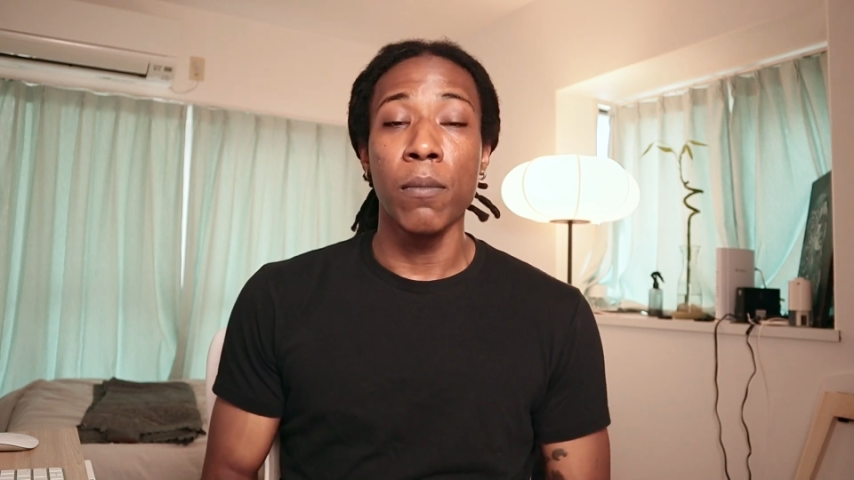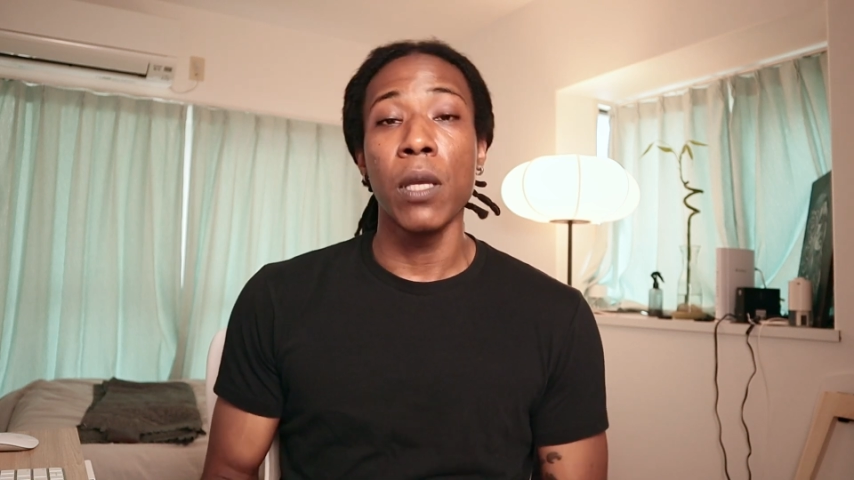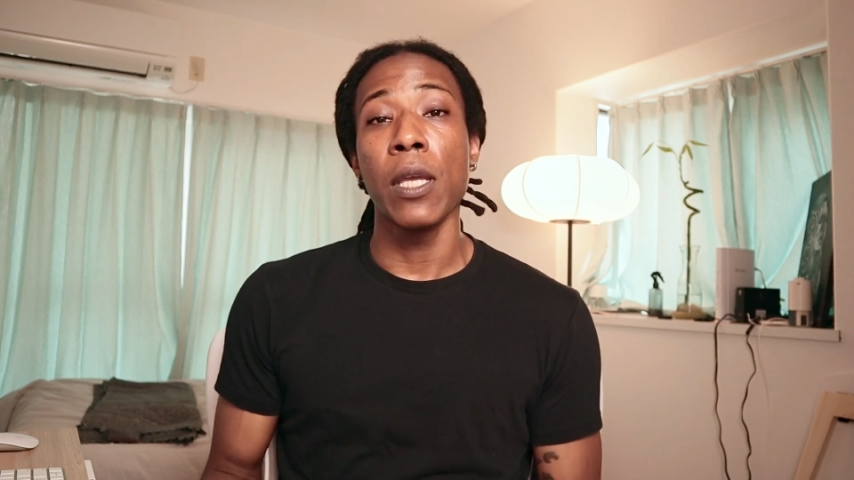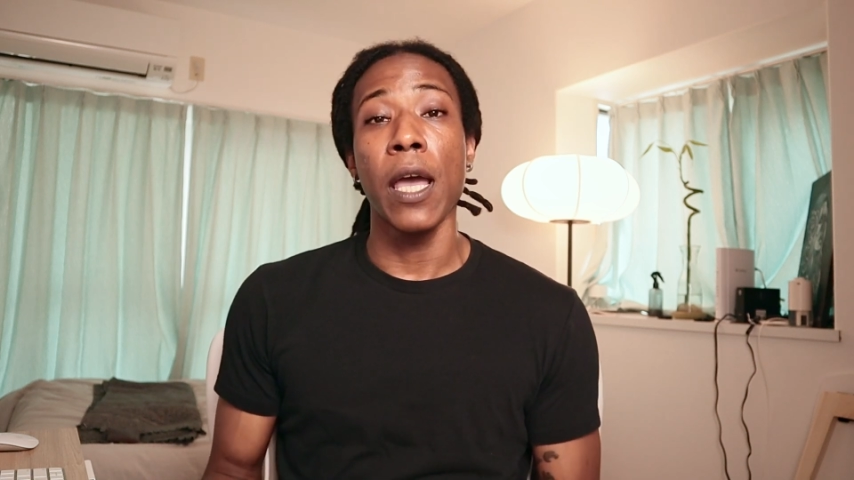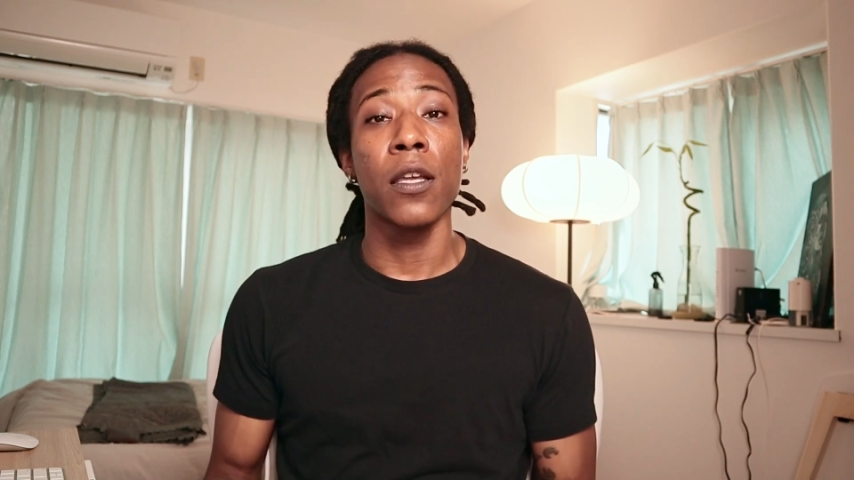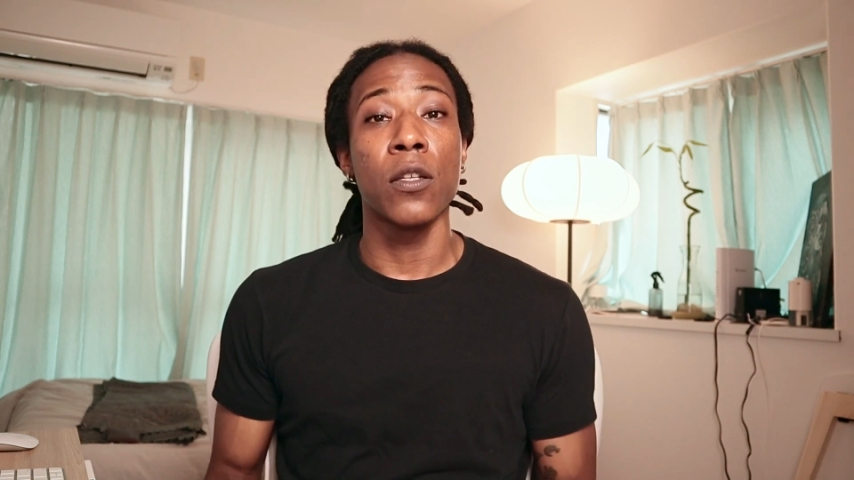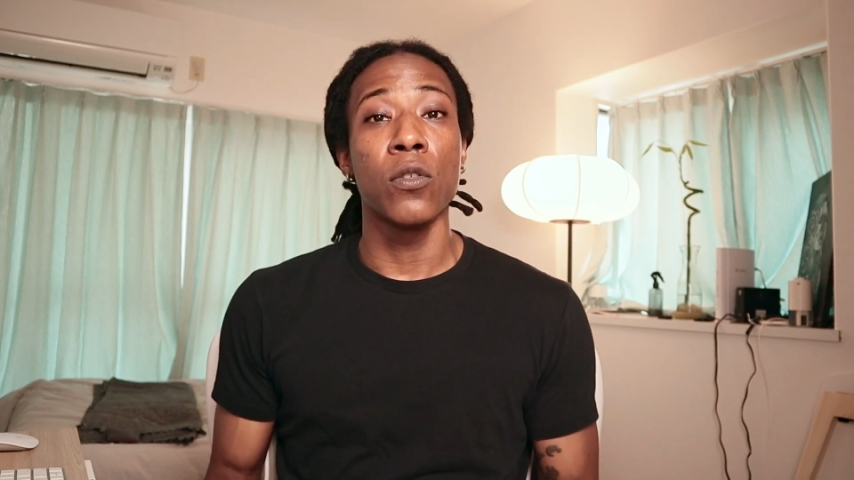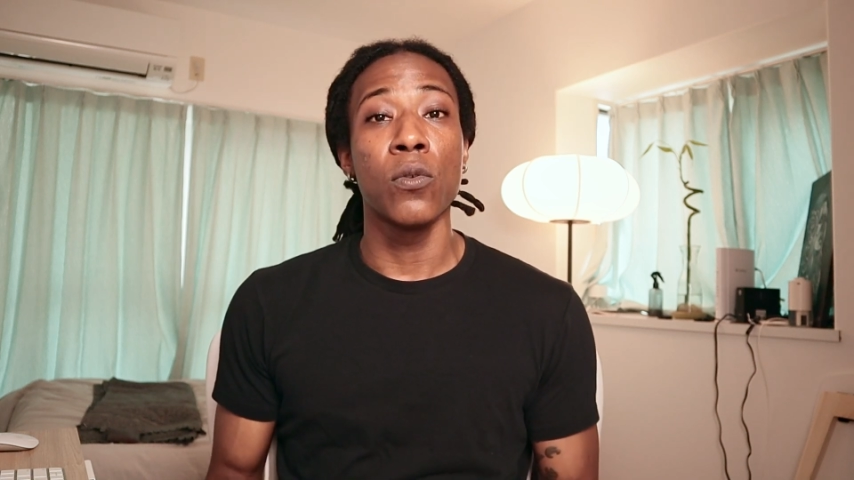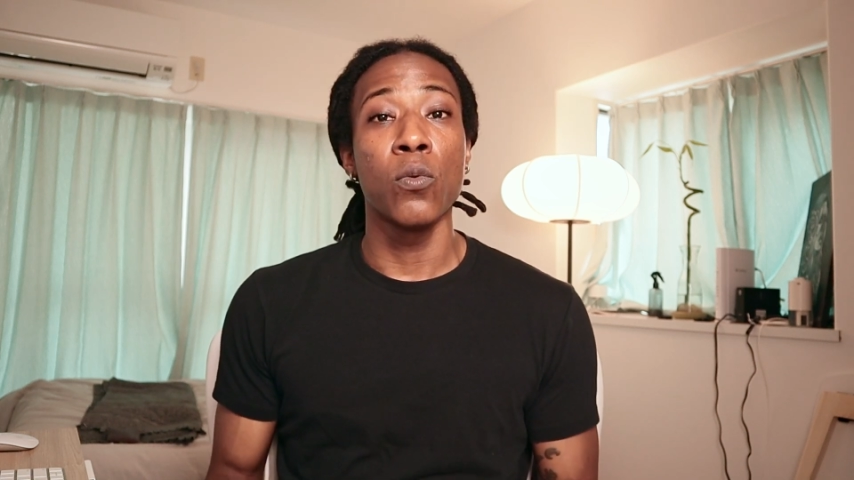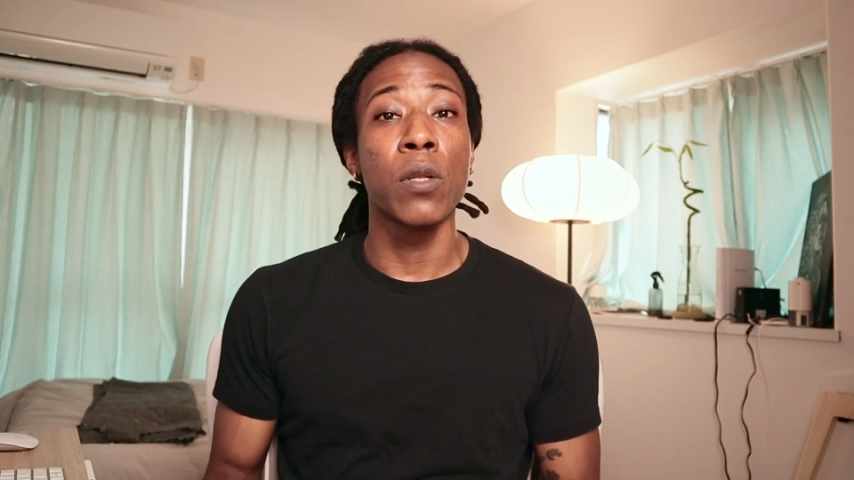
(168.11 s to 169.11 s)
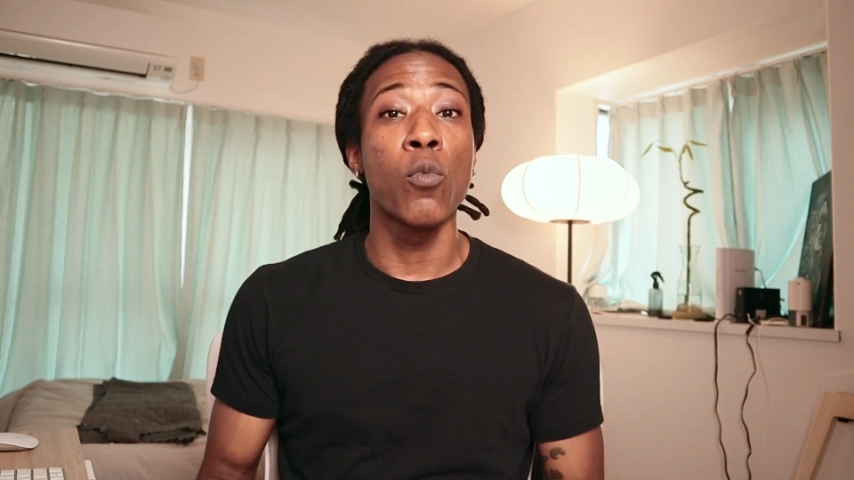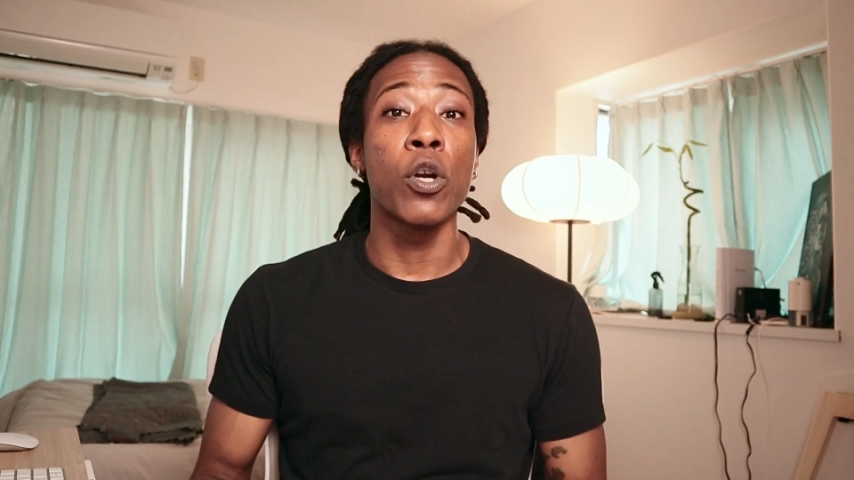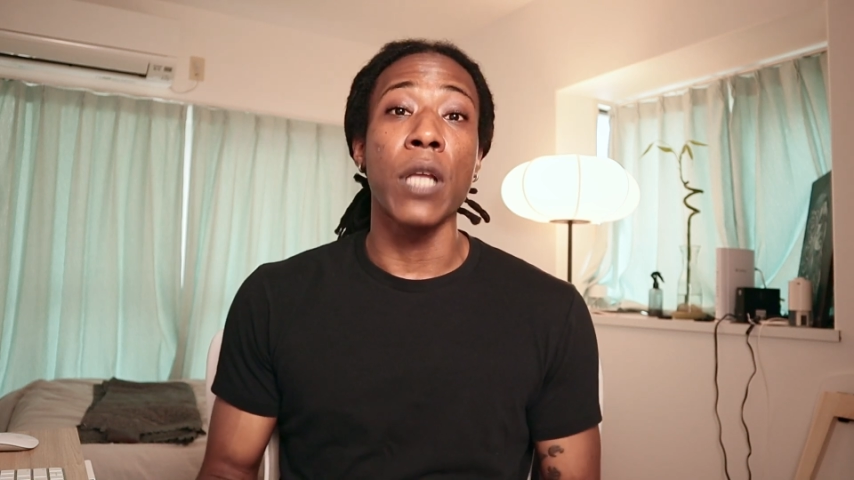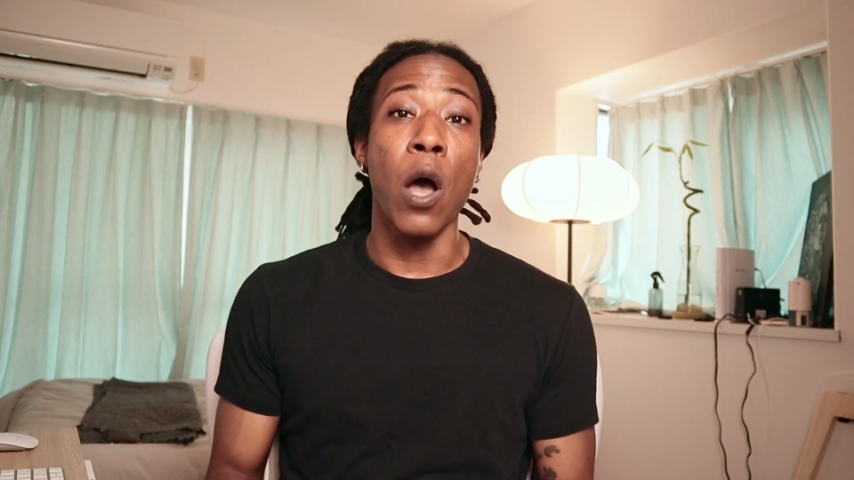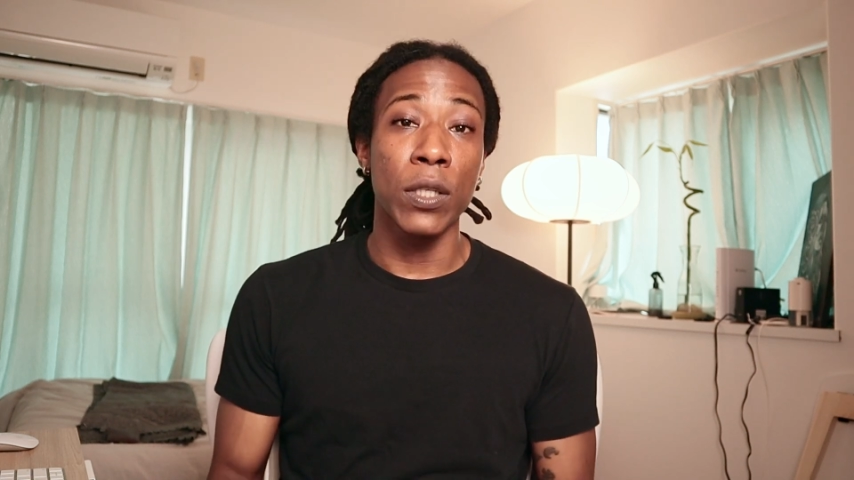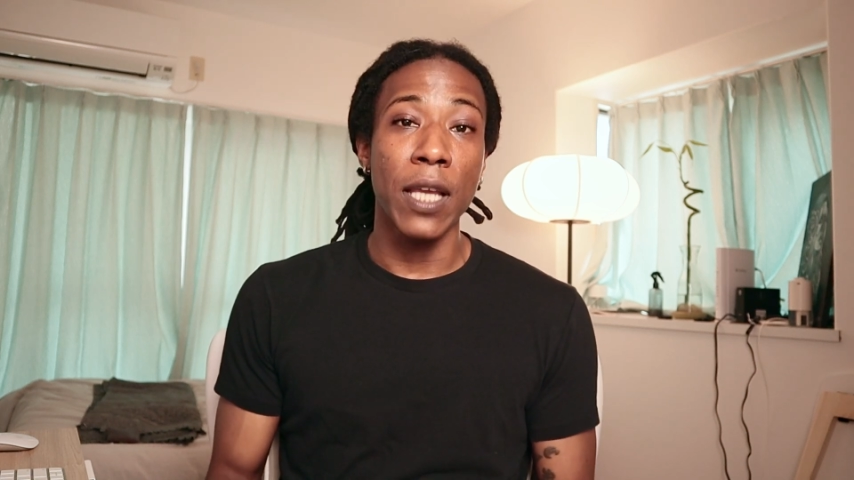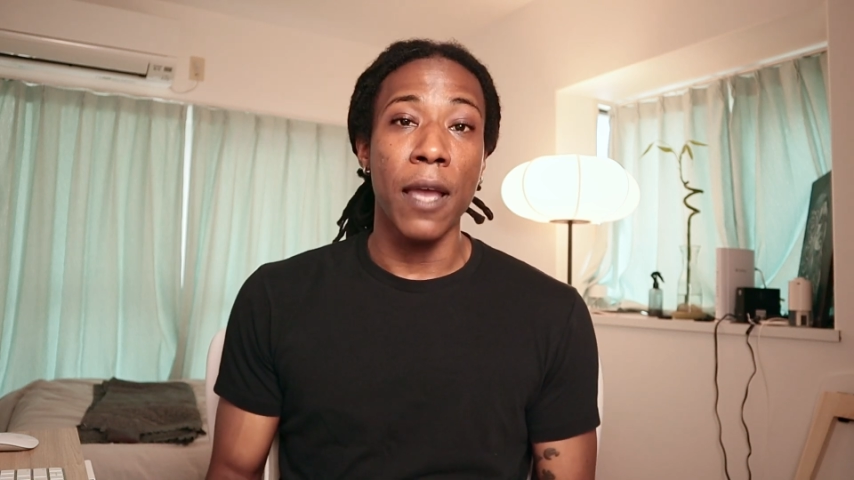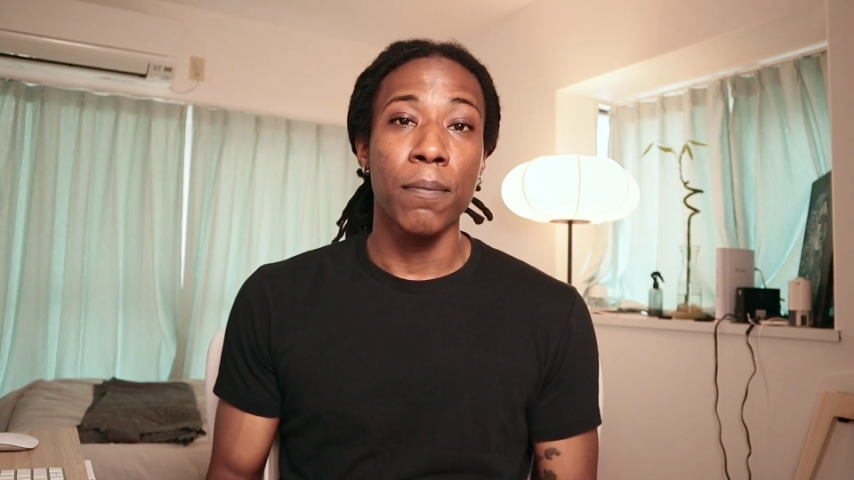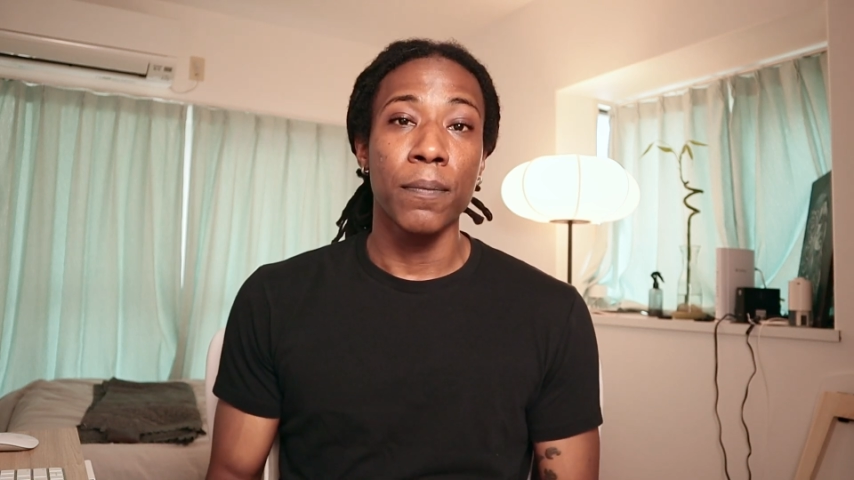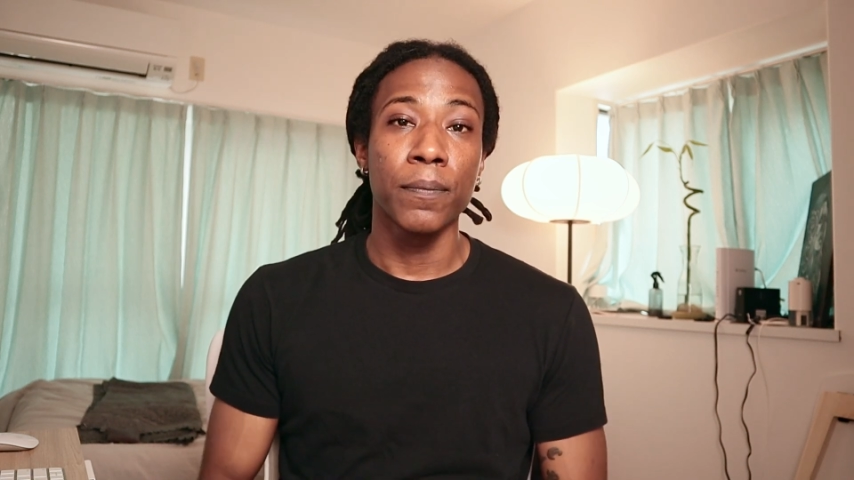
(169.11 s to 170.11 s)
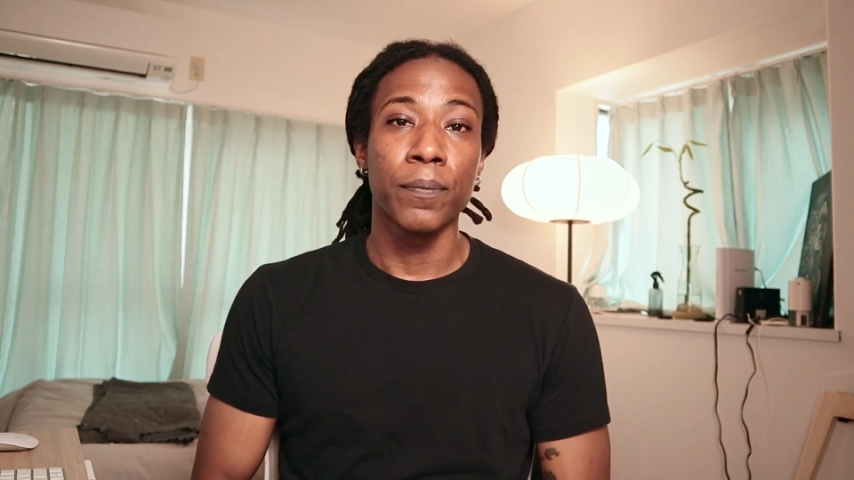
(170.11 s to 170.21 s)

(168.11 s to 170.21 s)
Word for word: maybe I can do with more downtime.